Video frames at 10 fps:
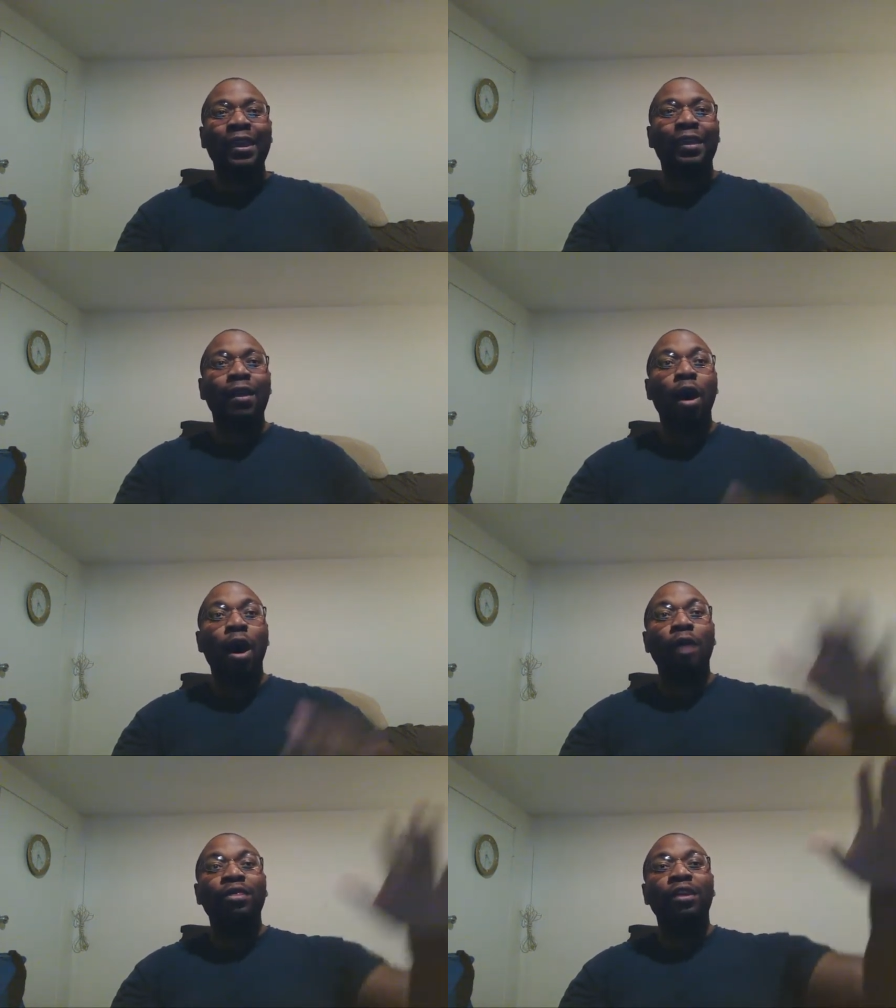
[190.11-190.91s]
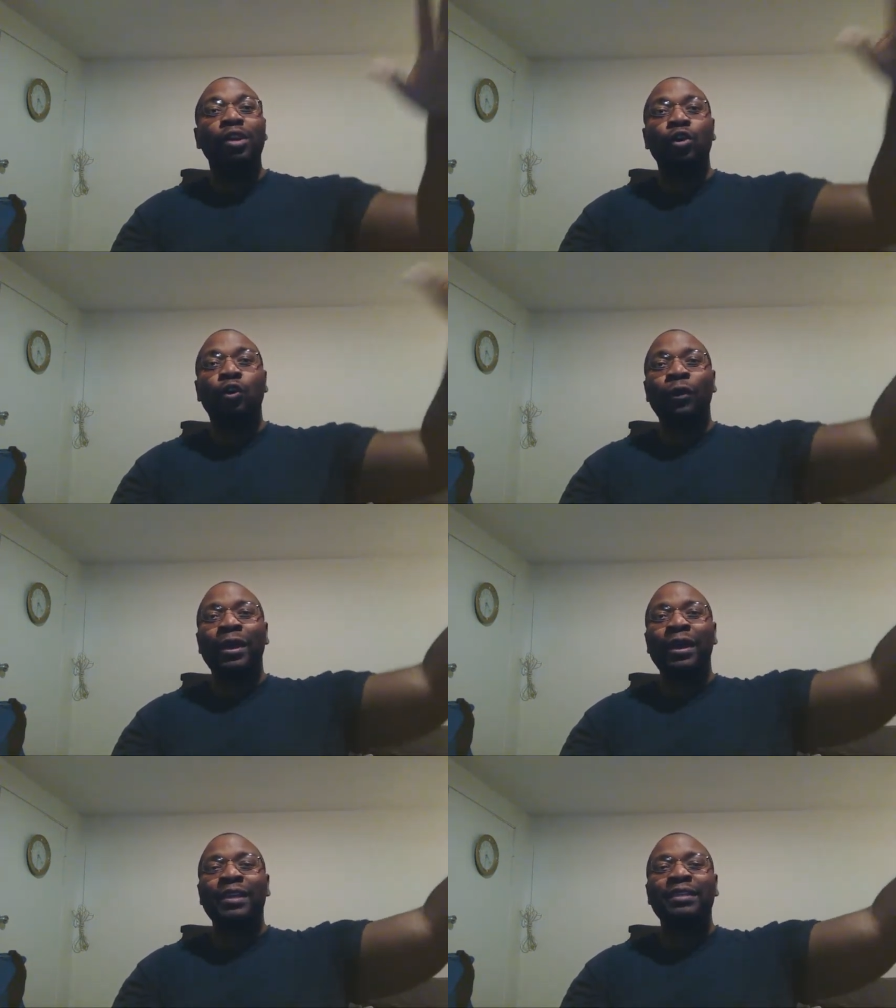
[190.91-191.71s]
all the
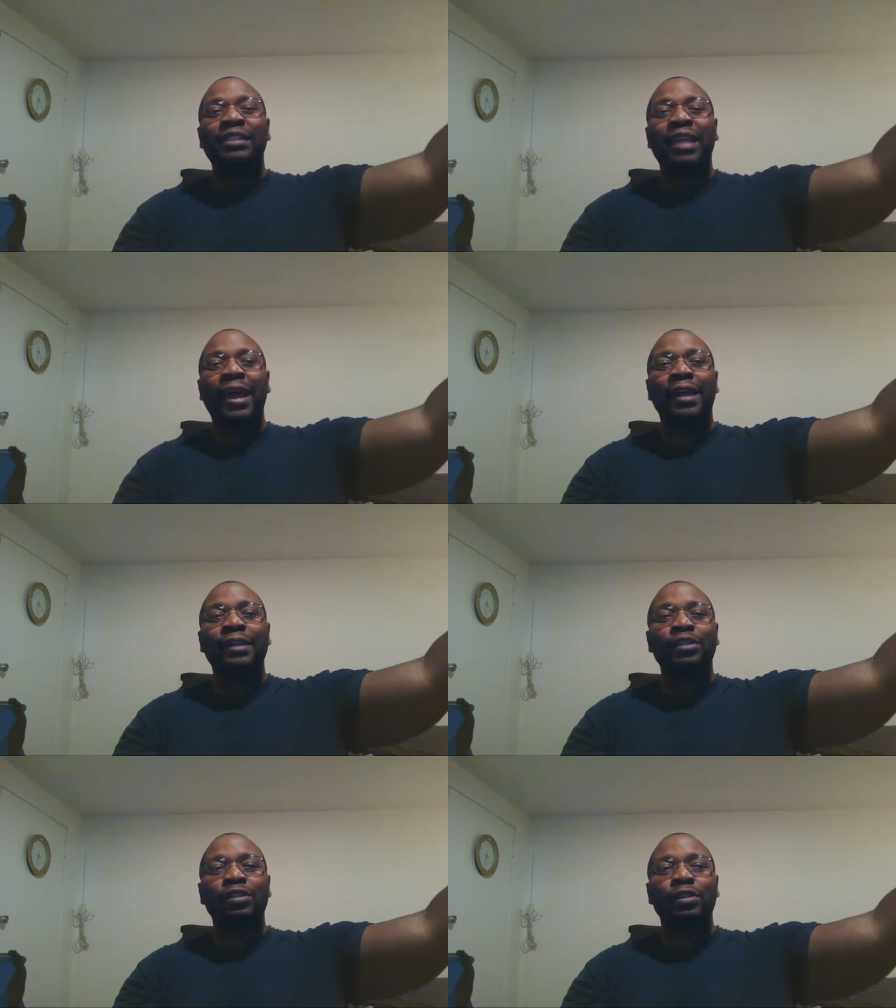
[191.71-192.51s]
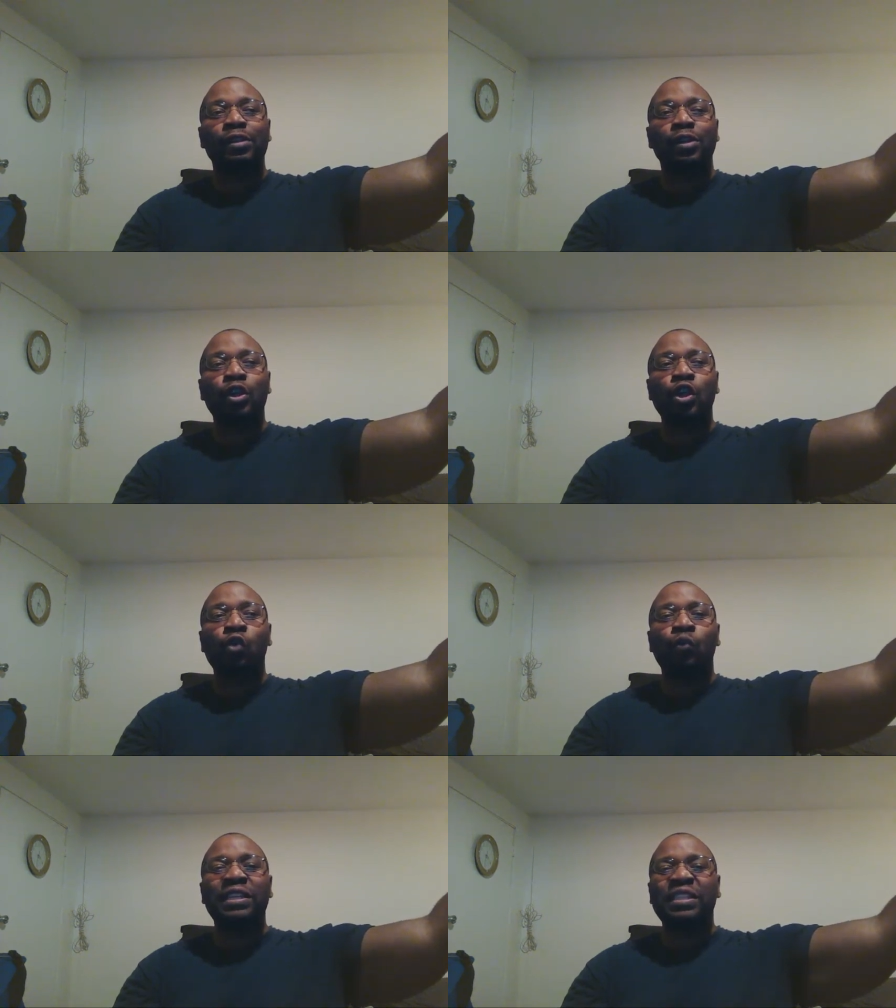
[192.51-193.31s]
degrees that you
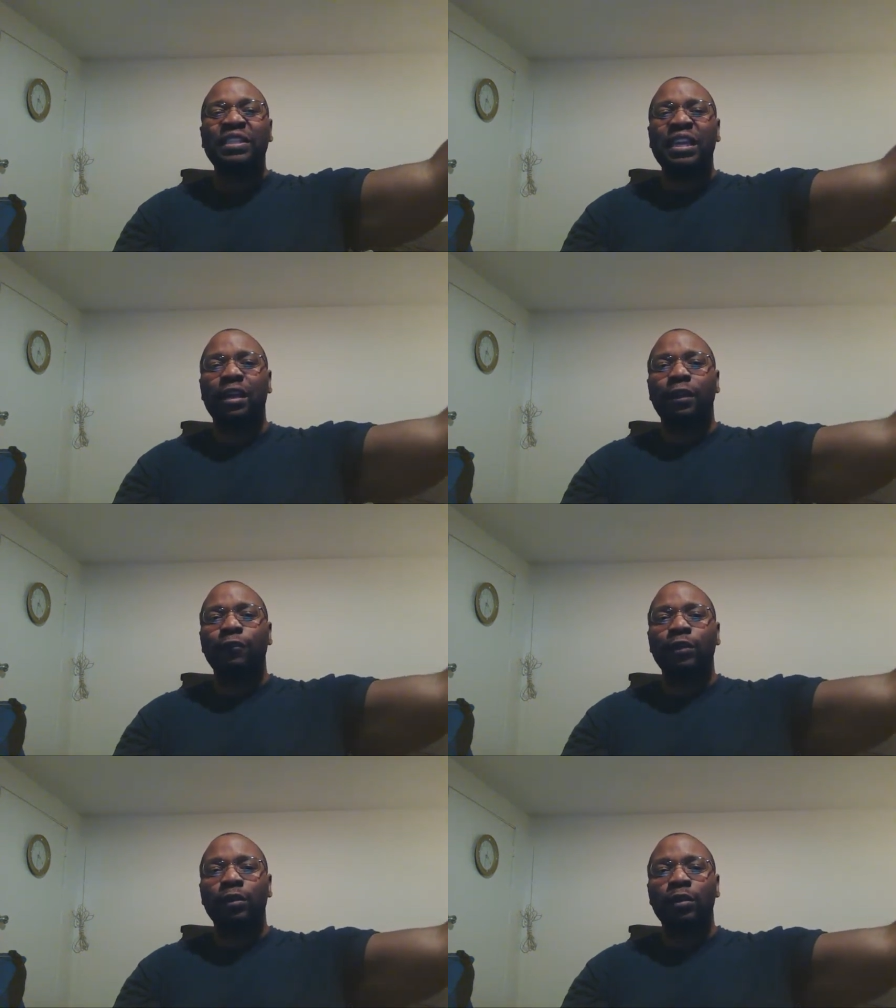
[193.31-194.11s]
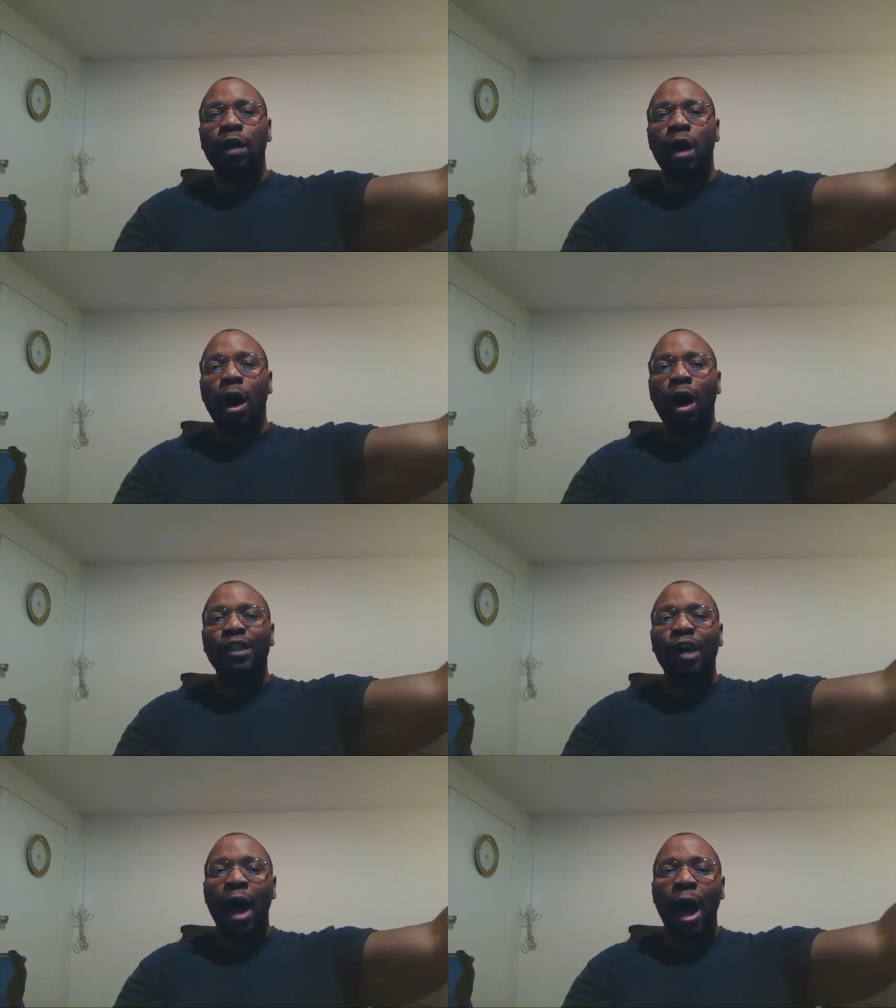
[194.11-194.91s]
received, all the
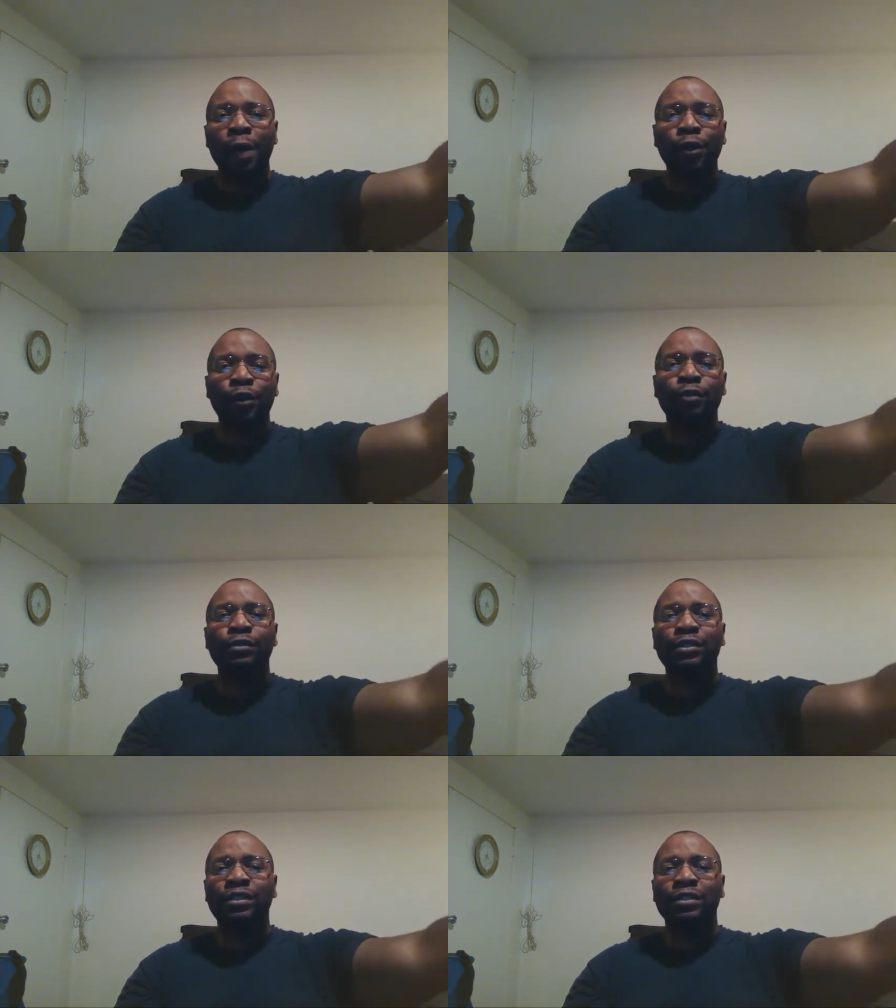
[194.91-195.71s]
honors,